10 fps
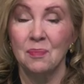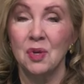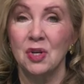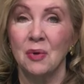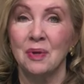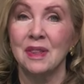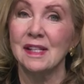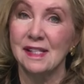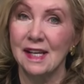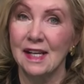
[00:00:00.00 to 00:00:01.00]
You know, in the
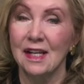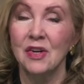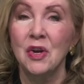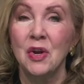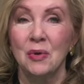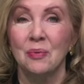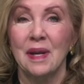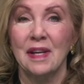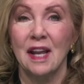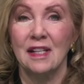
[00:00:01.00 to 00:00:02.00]
Senate, we
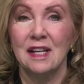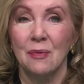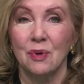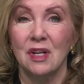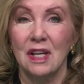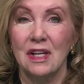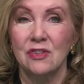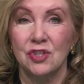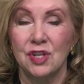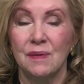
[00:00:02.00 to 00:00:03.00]
elect our
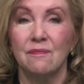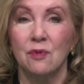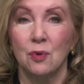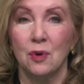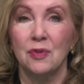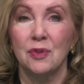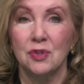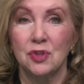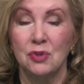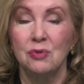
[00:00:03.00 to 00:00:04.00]
leadership for the
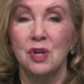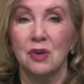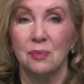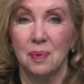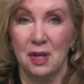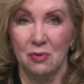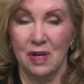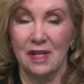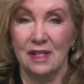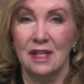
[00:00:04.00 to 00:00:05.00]
two year period